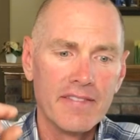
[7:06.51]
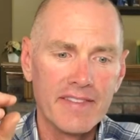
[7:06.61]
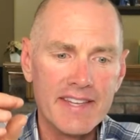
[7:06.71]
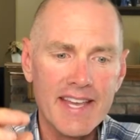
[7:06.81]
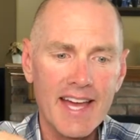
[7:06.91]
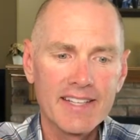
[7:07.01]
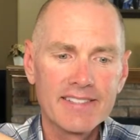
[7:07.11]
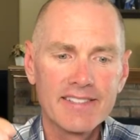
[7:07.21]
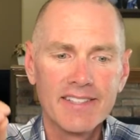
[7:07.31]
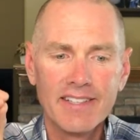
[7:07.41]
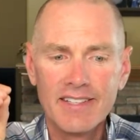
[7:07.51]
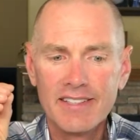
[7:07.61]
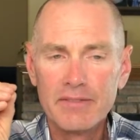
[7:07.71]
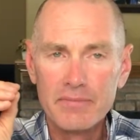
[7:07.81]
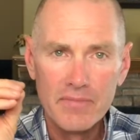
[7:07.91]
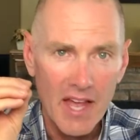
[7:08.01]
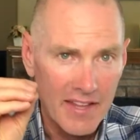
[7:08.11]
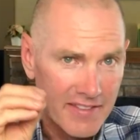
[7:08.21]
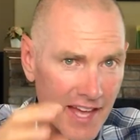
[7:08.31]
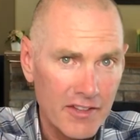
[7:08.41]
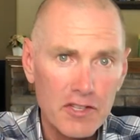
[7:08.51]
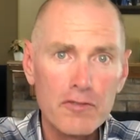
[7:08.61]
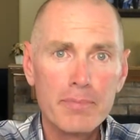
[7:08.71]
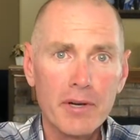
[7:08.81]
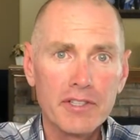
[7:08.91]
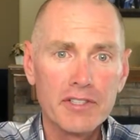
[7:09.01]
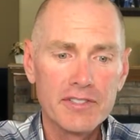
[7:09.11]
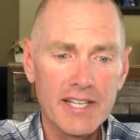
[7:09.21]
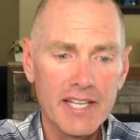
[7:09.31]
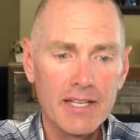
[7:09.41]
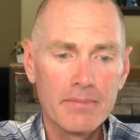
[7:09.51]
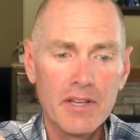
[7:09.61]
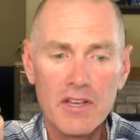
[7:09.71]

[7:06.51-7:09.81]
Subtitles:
The next, now that you've built your team,